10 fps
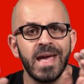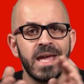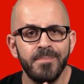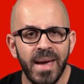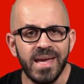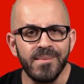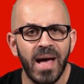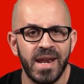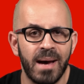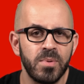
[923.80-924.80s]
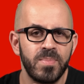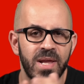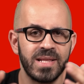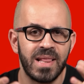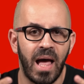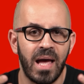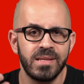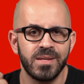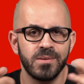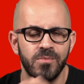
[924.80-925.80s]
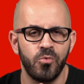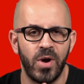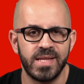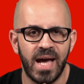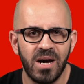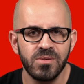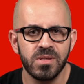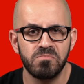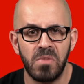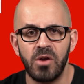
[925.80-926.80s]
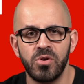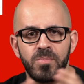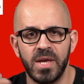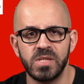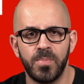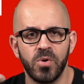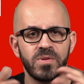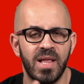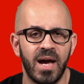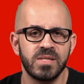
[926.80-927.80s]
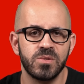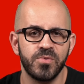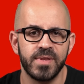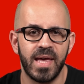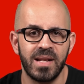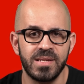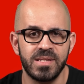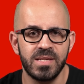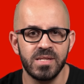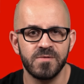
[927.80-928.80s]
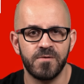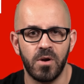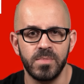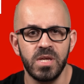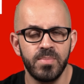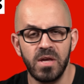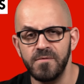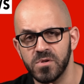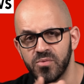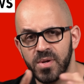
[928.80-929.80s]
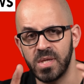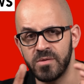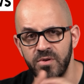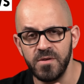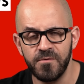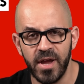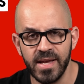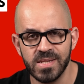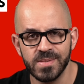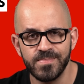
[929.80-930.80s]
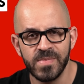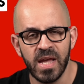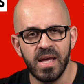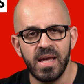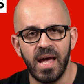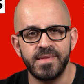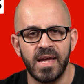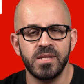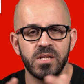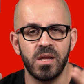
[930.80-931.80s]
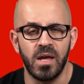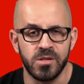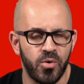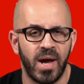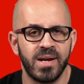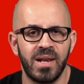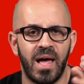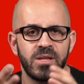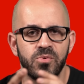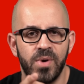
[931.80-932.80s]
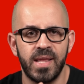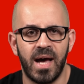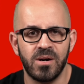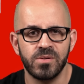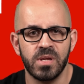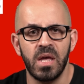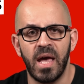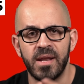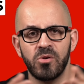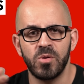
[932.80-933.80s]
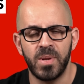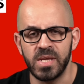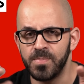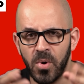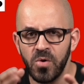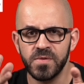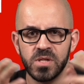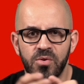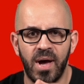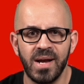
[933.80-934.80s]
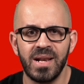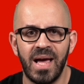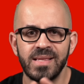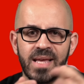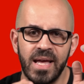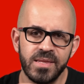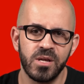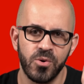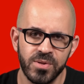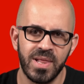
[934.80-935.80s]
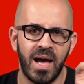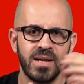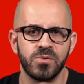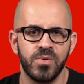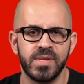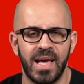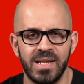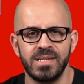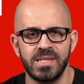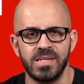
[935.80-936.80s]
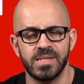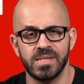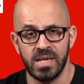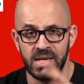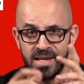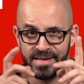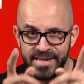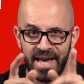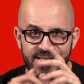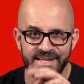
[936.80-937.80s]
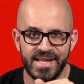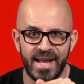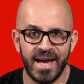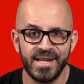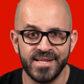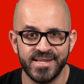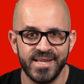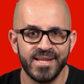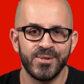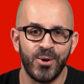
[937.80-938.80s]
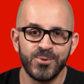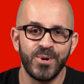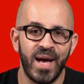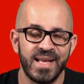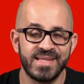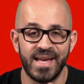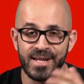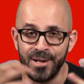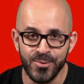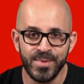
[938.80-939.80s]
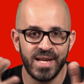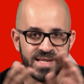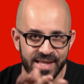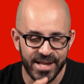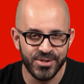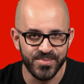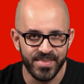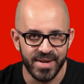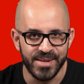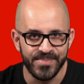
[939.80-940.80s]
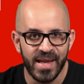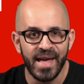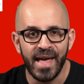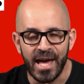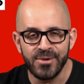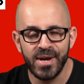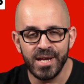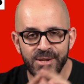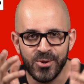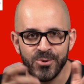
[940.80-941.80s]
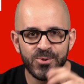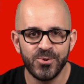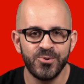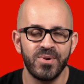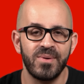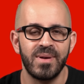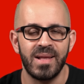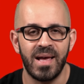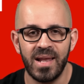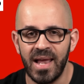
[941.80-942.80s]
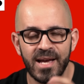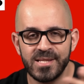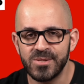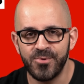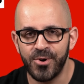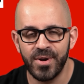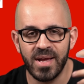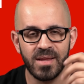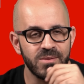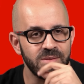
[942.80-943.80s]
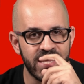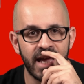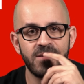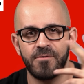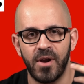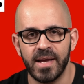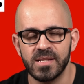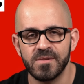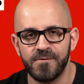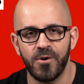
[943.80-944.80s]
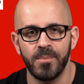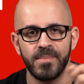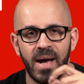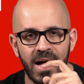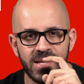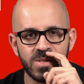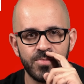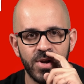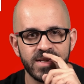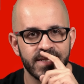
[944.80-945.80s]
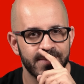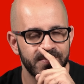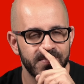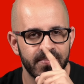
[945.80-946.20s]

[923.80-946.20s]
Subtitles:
In May, a number plate light went out. I replaced both lights with LEDs from eBay for 23 francs. And then a trunk light went out and I replaced both the trunk light and the hood lights with LEDs. Yes, the 996 also has an illuminated engine bay. Anyway, those two lights were 10 francs from AliExpress.